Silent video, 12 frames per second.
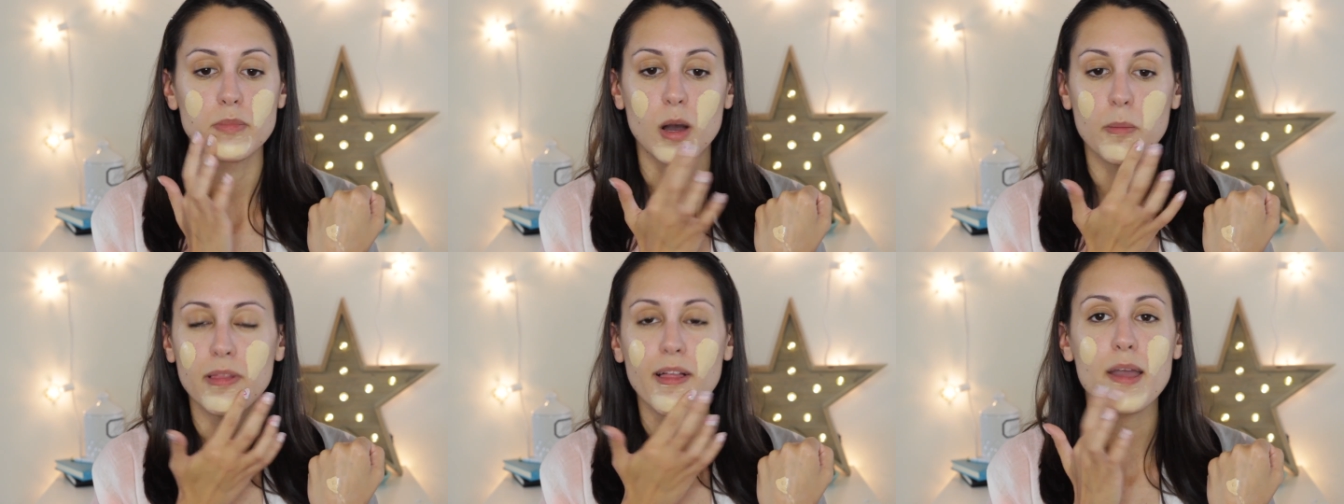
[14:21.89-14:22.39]

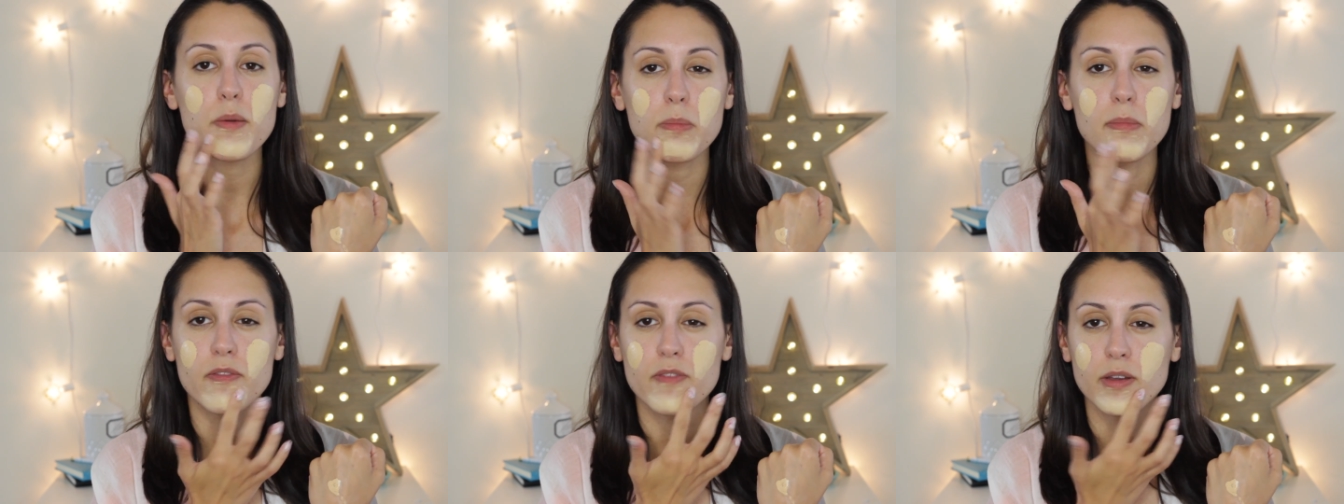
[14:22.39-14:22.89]
apply it
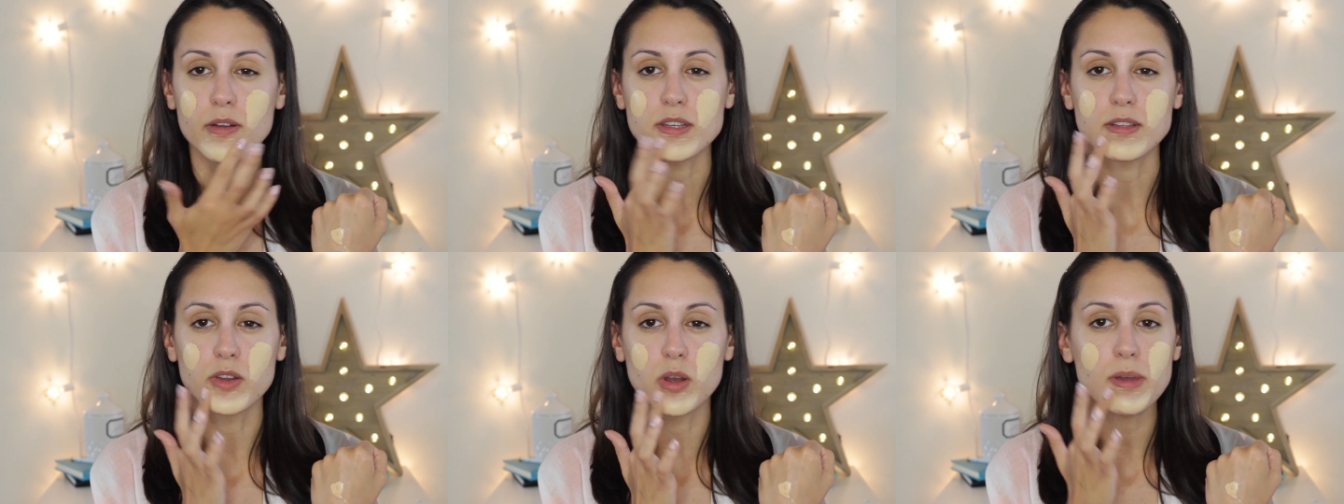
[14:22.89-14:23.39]
with my fingers
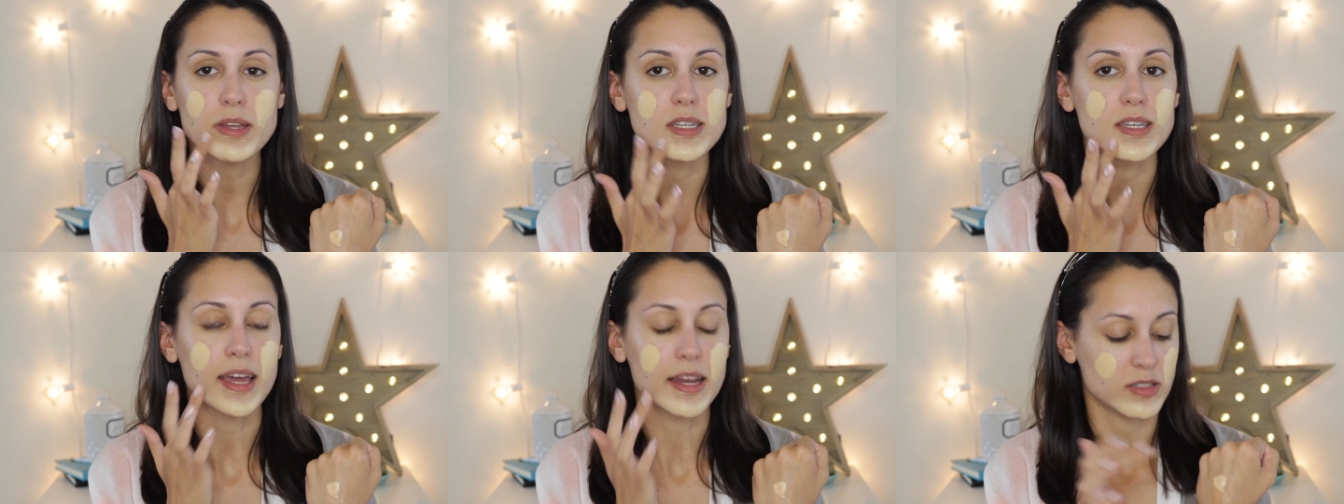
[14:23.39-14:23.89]
a little bit
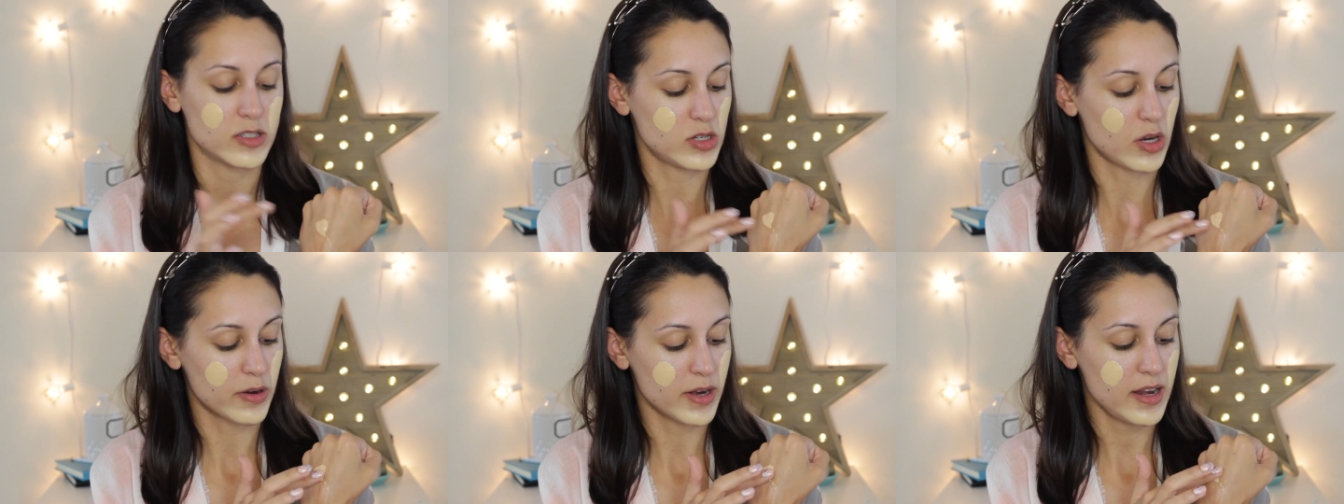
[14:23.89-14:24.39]
to get it
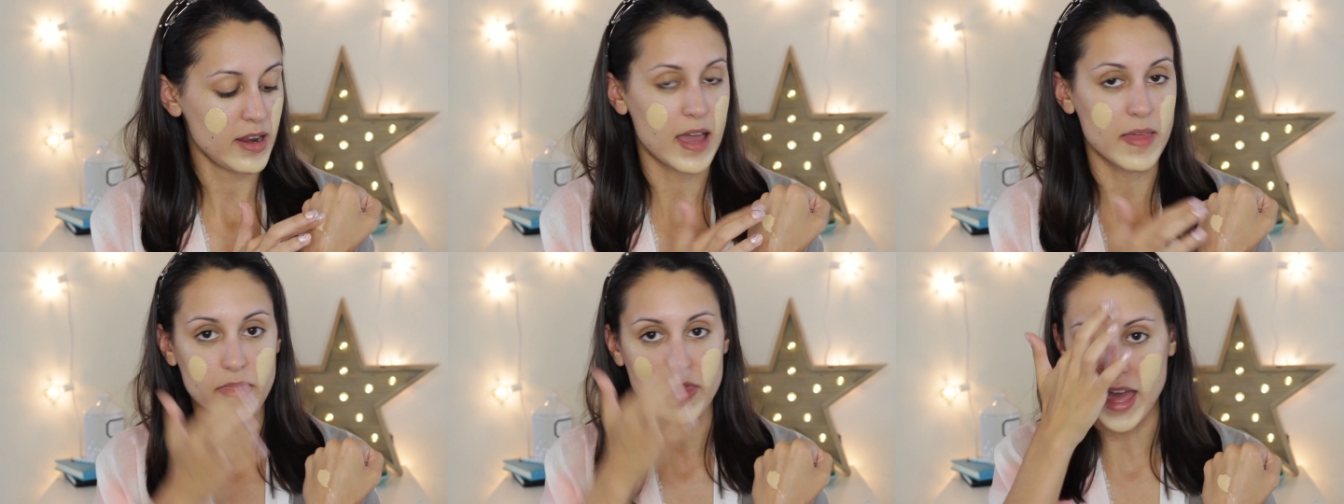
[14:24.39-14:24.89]
started,
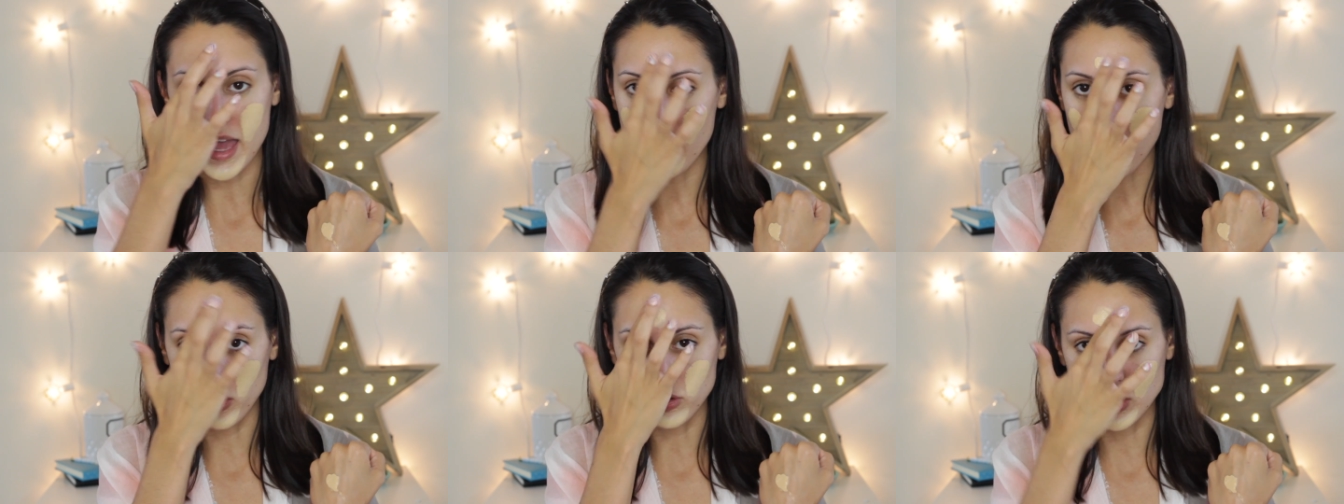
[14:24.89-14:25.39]
and
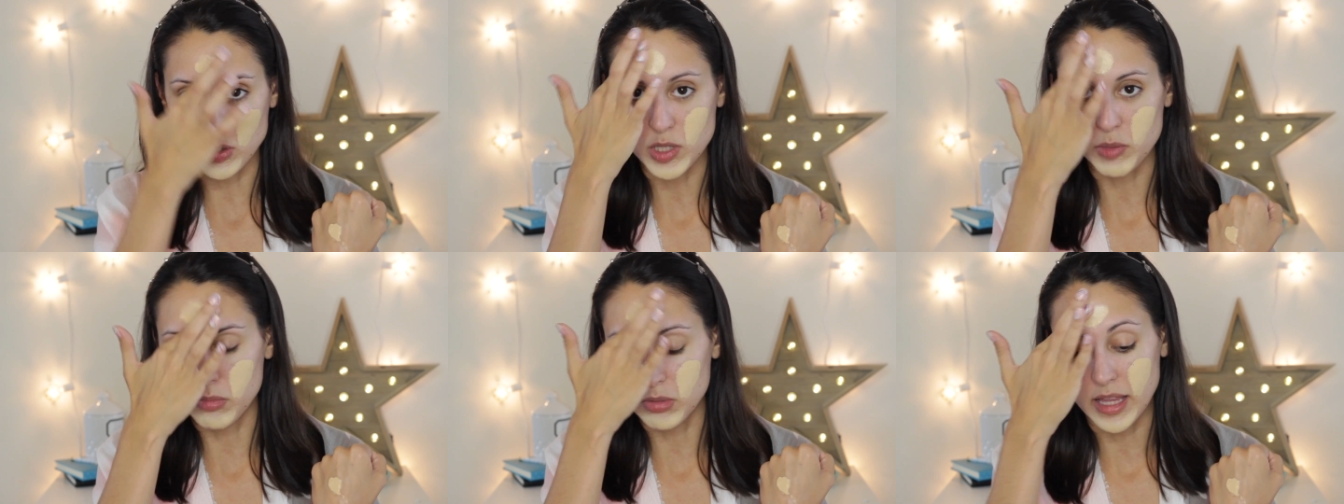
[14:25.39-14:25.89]
then I'll do
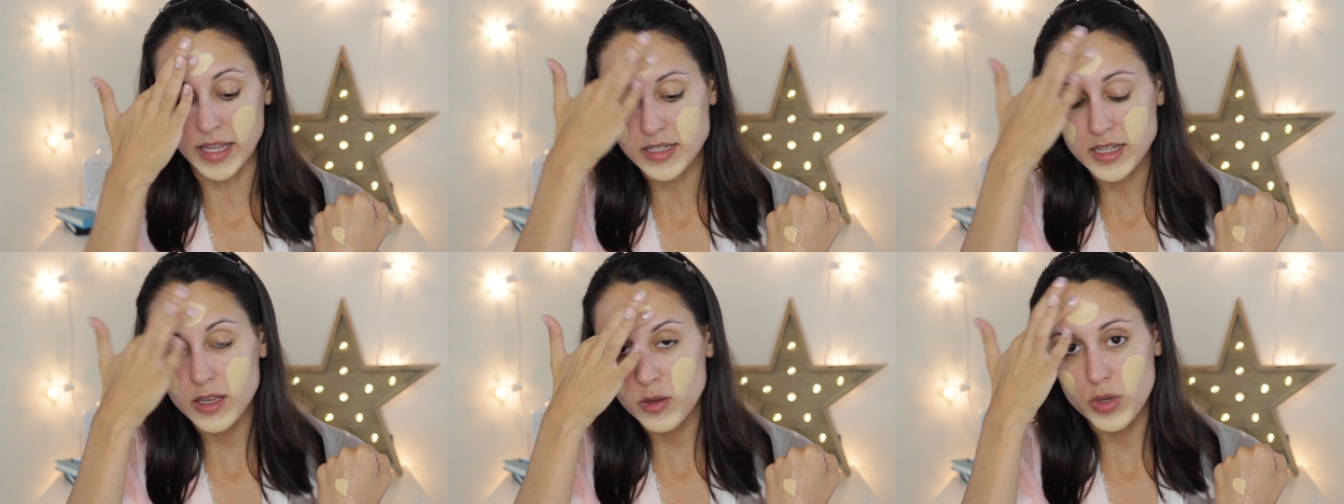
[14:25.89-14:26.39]
the
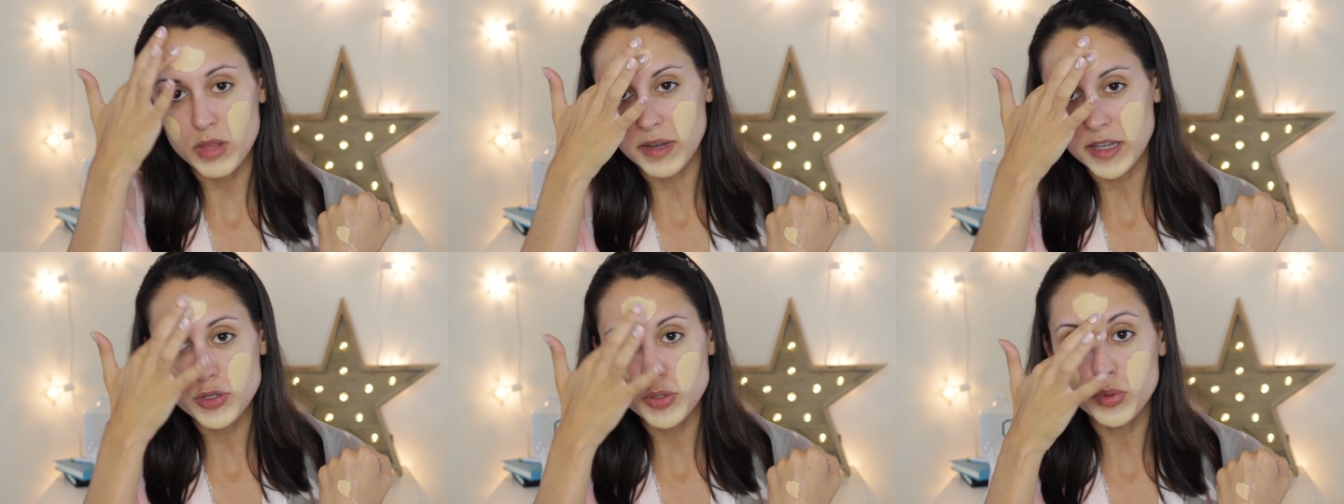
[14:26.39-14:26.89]
blending with
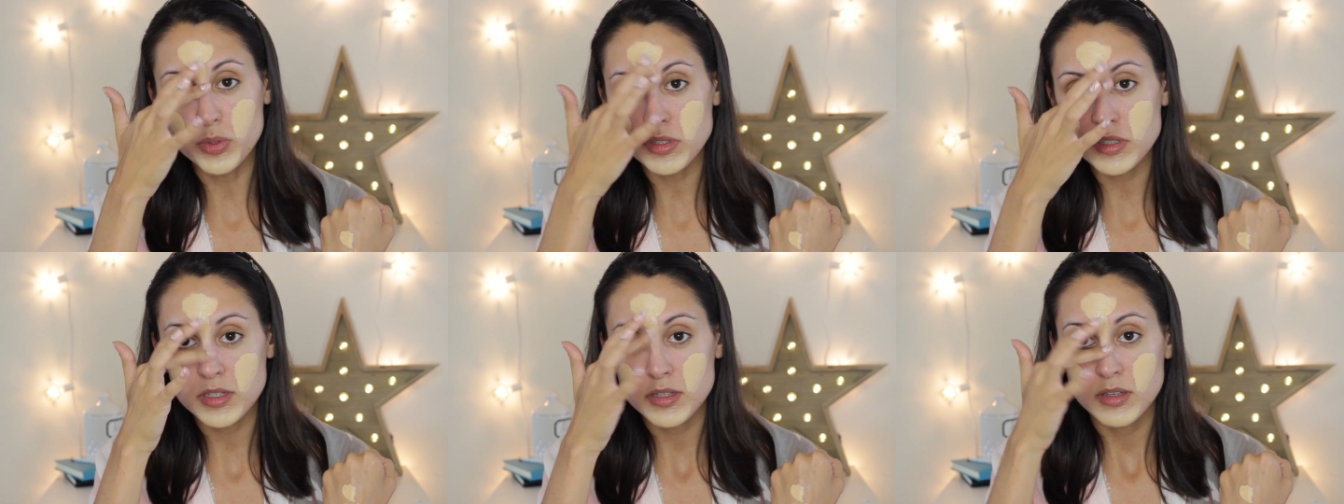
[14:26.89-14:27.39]
my
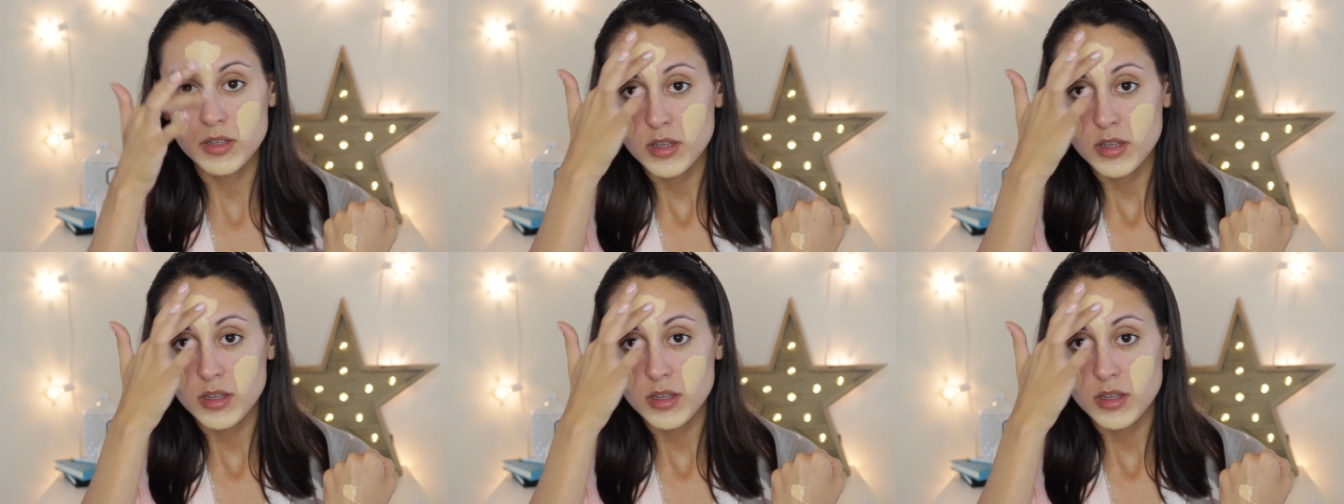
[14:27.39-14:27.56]
tools.